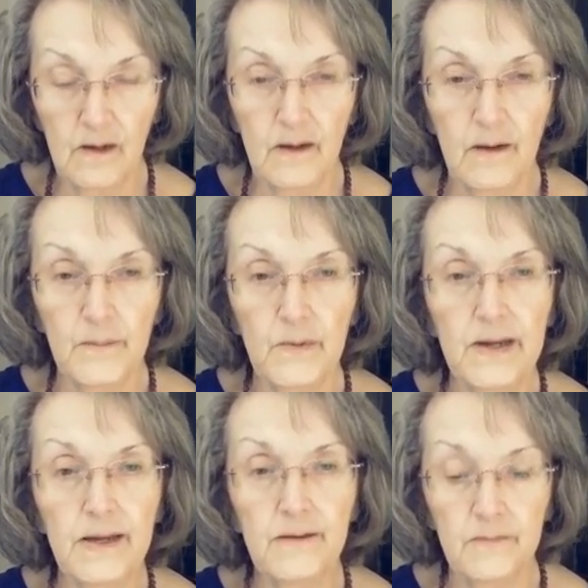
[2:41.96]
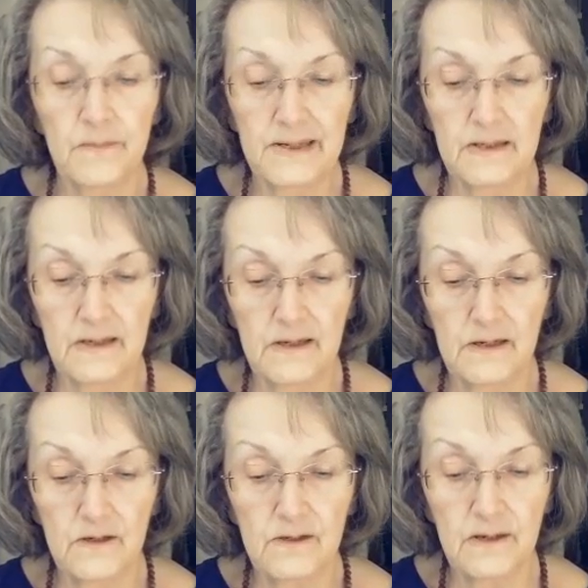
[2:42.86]
"Breathe, my
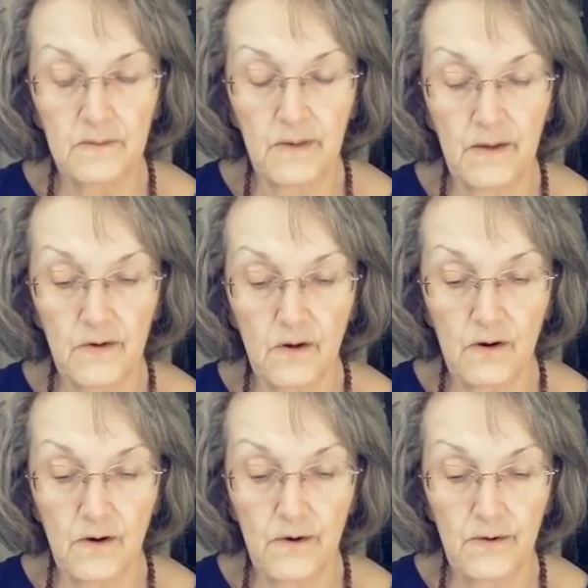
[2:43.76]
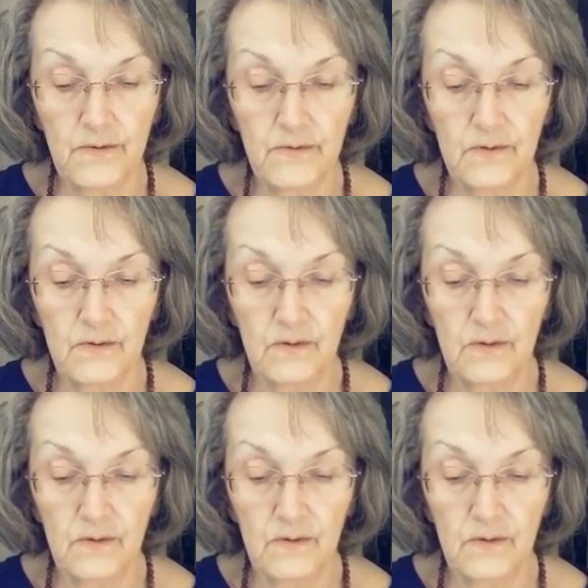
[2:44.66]
dear," said Mother Earth,